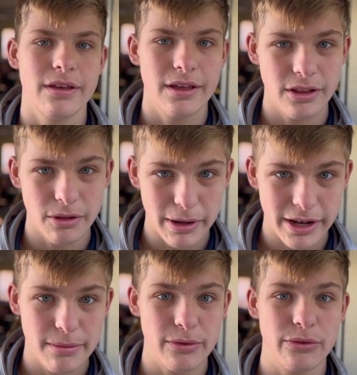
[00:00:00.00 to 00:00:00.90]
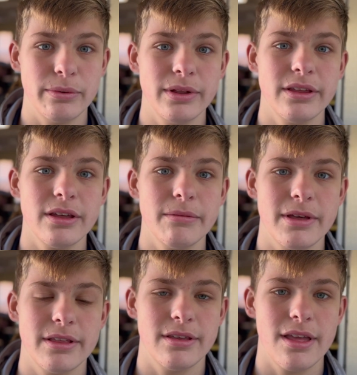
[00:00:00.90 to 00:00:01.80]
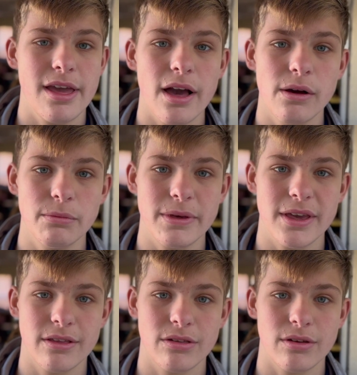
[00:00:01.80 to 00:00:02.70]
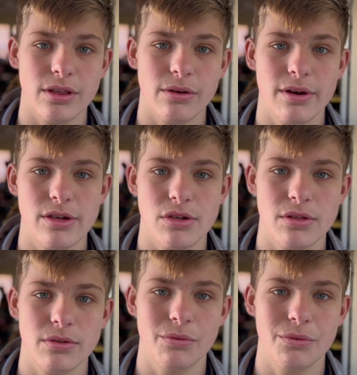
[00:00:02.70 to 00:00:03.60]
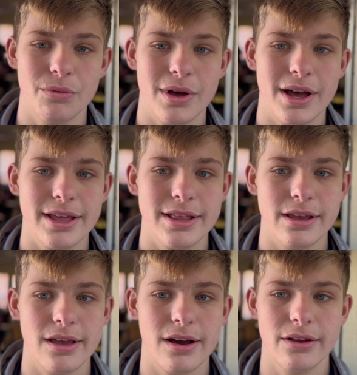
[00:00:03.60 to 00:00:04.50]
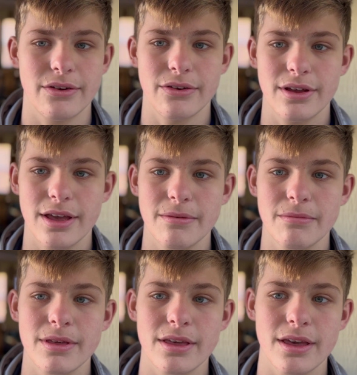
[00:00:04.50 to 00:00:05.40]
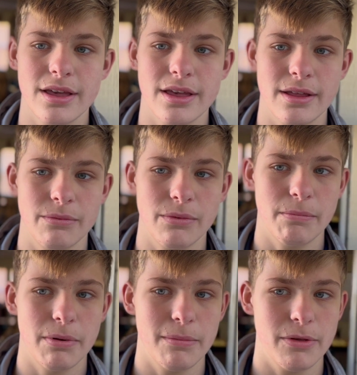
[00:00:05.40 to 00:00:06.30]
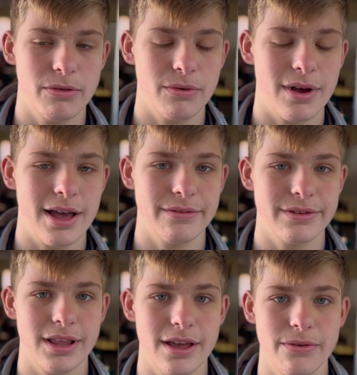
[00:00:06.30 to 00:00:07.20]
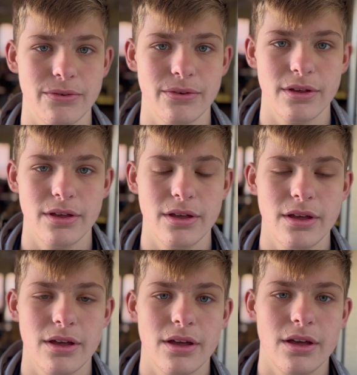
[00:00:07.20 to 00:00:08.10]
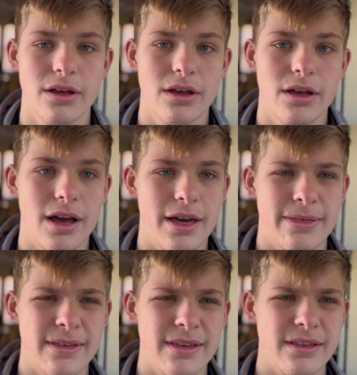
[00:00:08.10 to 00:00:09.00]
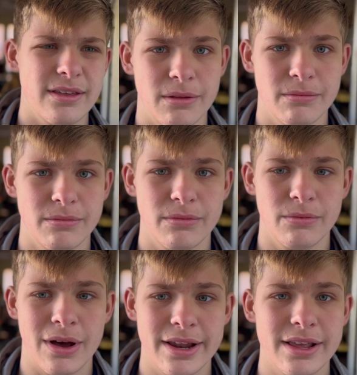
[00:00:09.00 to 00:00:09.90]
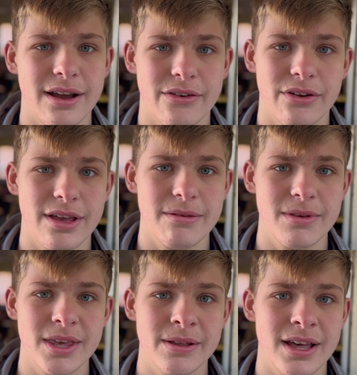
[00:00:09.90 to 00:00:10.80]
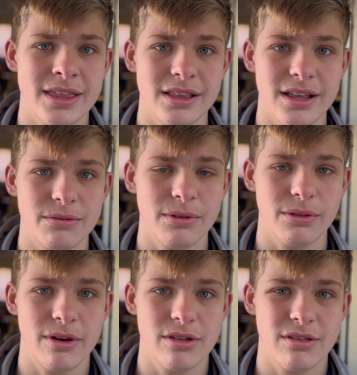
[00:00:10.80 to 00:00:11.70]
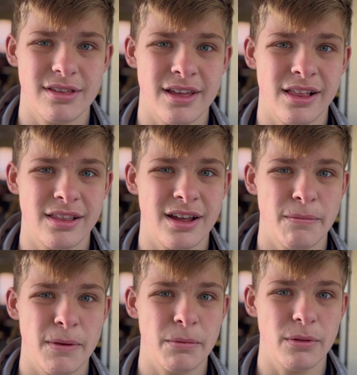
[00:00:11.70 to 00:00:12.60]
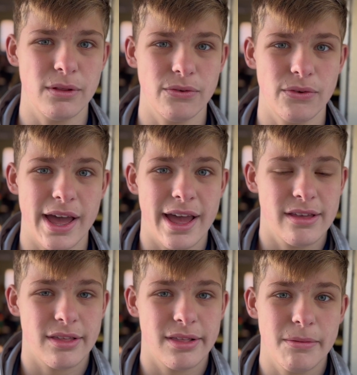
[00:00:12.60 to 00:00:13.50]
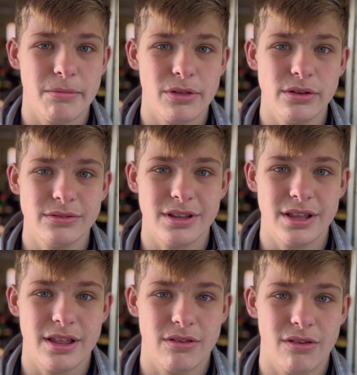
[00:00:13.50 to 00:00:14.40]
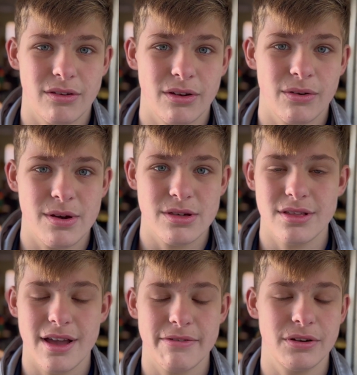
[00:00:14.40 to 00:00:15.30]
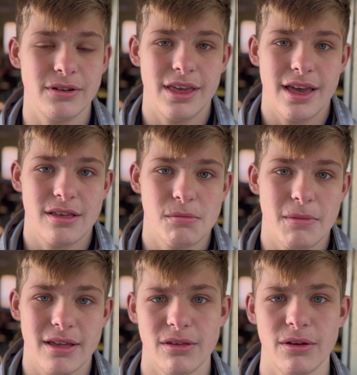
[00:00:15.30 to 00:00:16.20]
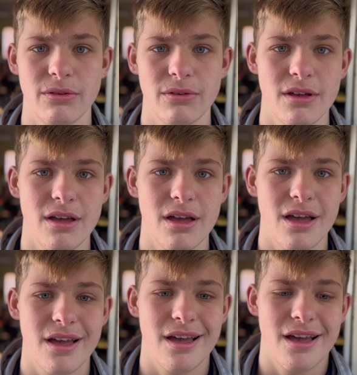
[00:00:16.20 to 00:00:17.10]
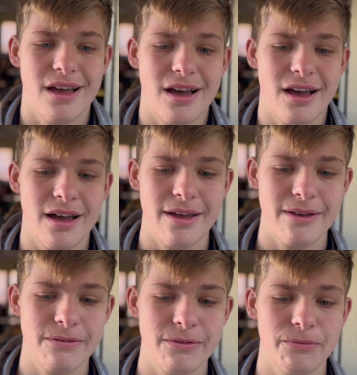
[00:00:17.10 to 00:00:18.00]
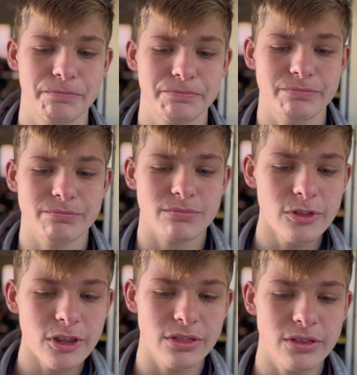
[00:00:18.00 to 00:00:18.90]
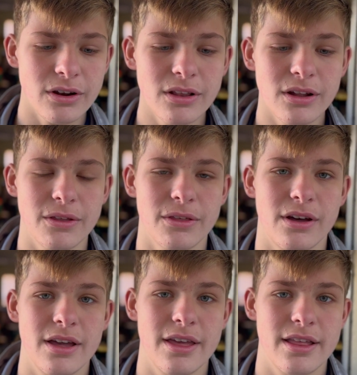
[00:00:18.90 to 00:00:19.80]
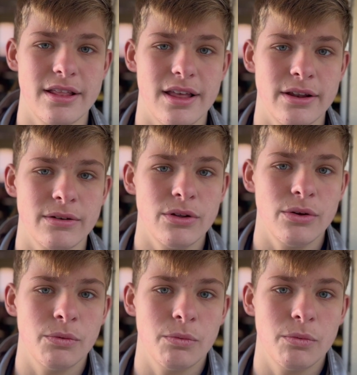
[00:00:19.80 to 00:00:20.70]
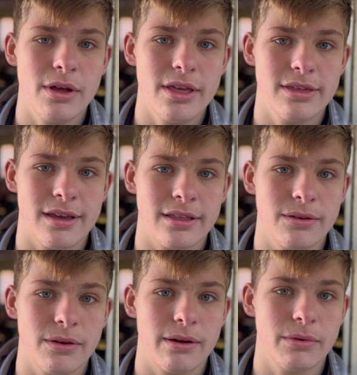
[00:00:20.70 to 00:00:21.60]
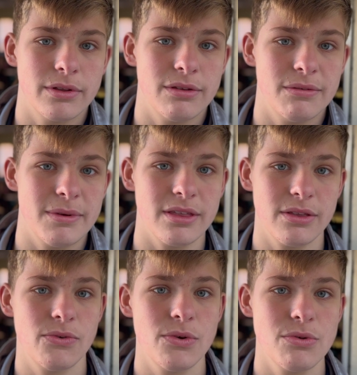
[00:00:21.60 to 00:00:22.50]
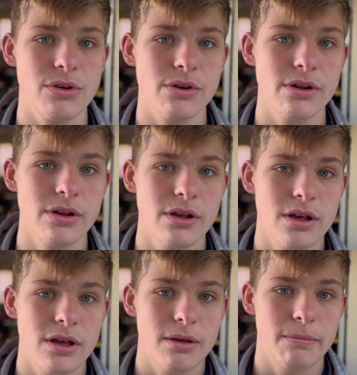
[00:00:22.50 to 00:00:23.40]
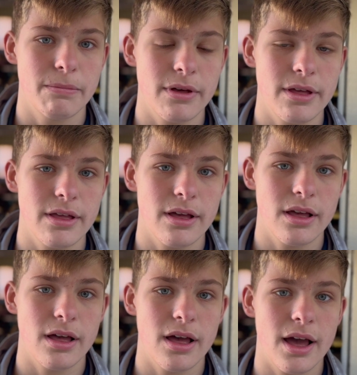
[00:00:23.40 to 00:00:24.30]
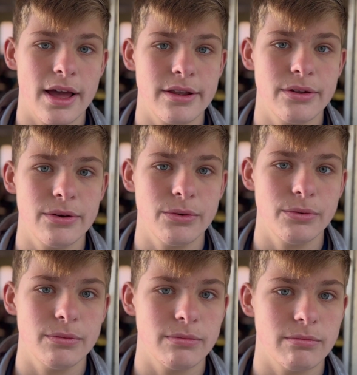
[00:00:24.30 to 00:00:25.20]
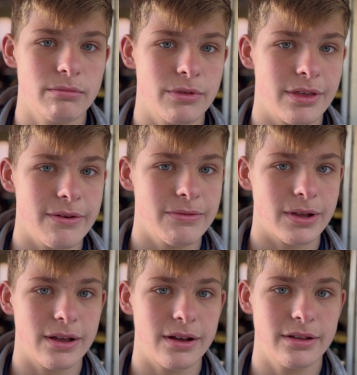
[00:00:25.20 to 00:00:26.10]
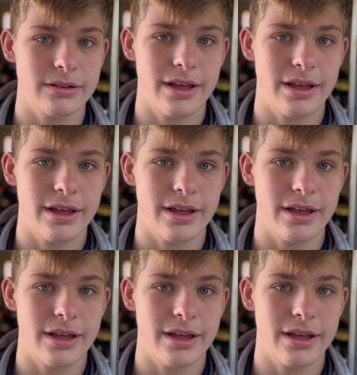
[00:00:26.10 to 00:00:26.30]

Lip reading: Hello, my name is William, and today I will be answering the question, why did God create me, and what purpose do I have in life? I think, why did God create me? I think that's one of the questions that a lot of people have asked themselves, and it's a question I certainly asked myself. I've done a lot of thought, and I don't know what exactly I want to be in the future, but I know the gifts that God